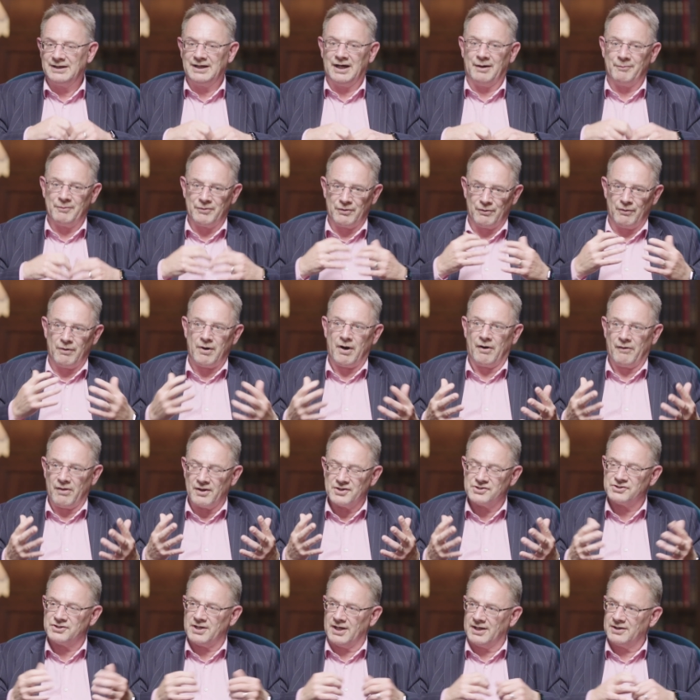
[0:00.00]
I mean, there are other
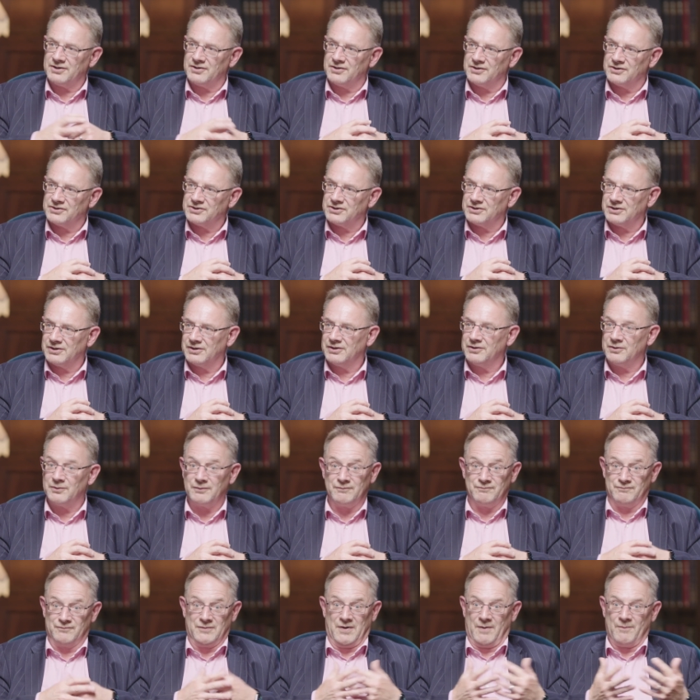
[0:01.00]
sectors who
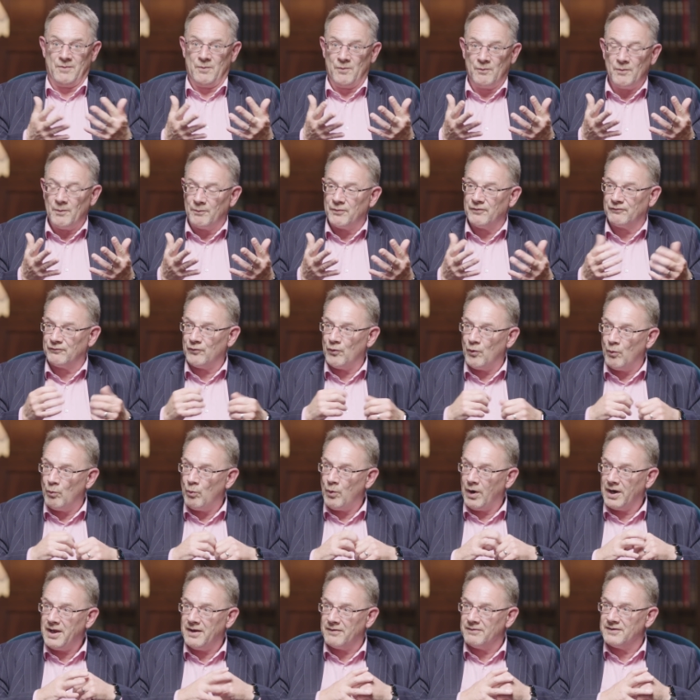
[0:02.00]
have performed
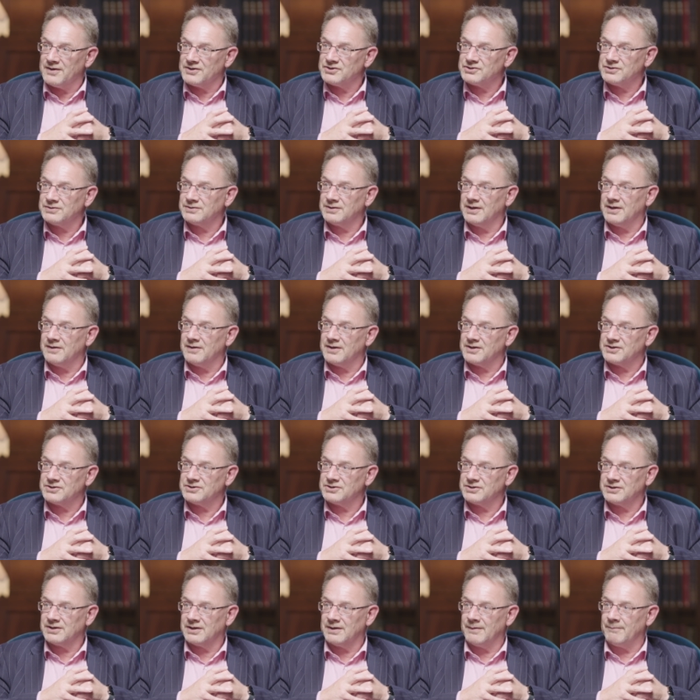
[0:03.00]
well in this
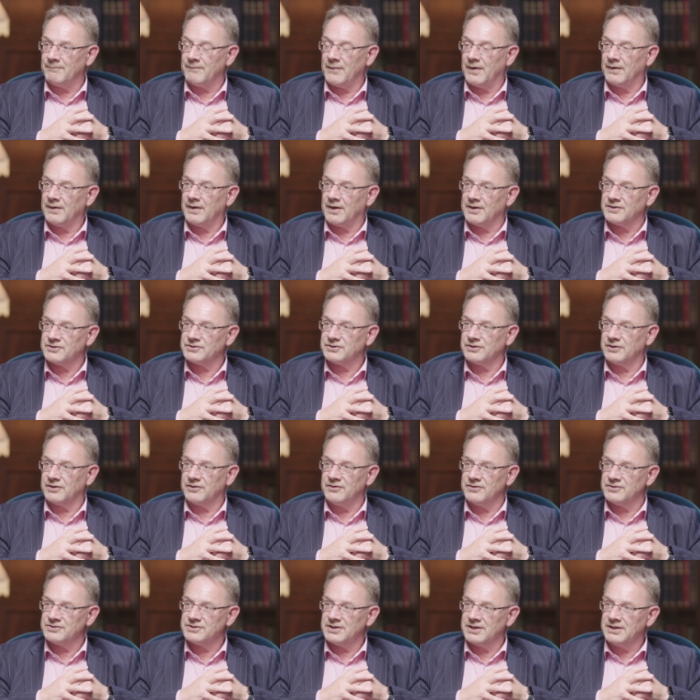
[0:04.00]

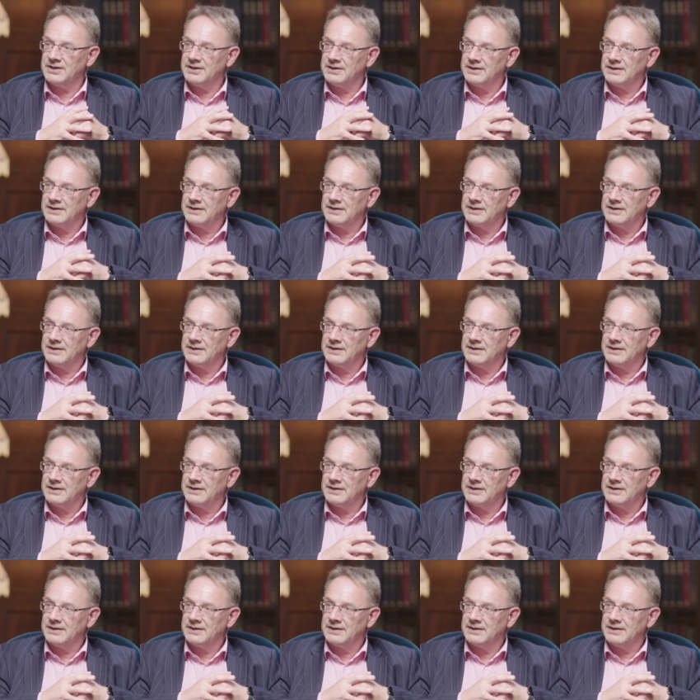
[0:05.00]
uncertainty.